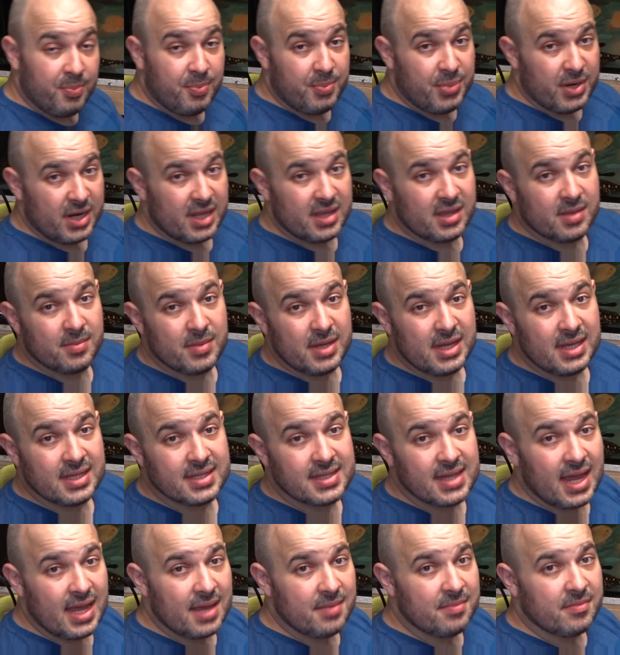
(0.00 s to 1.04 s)
But in the
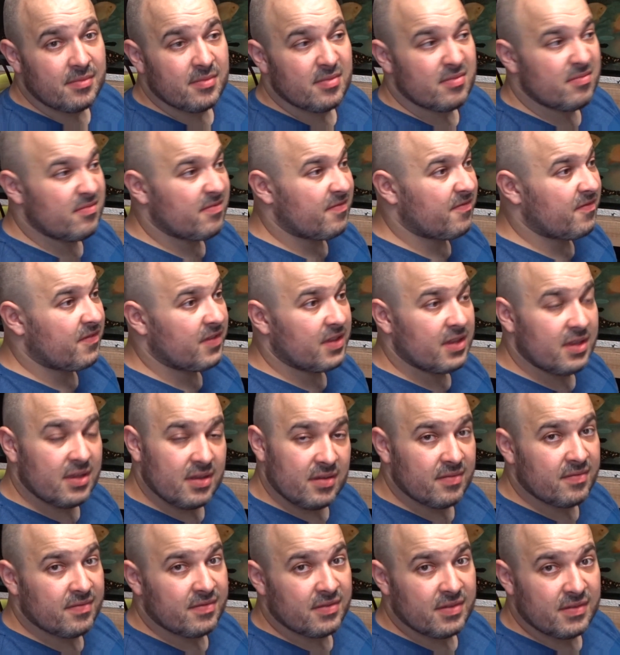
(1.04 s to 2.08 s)
meantime, for the
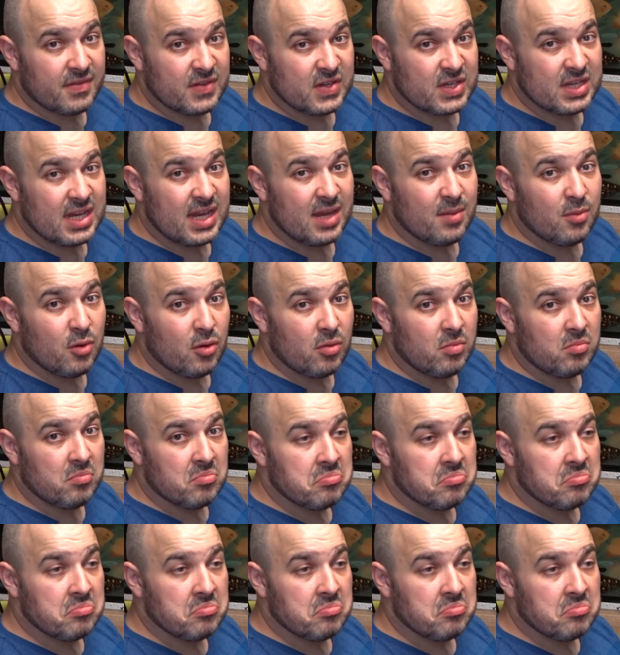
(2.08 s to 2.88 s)
foreseeable,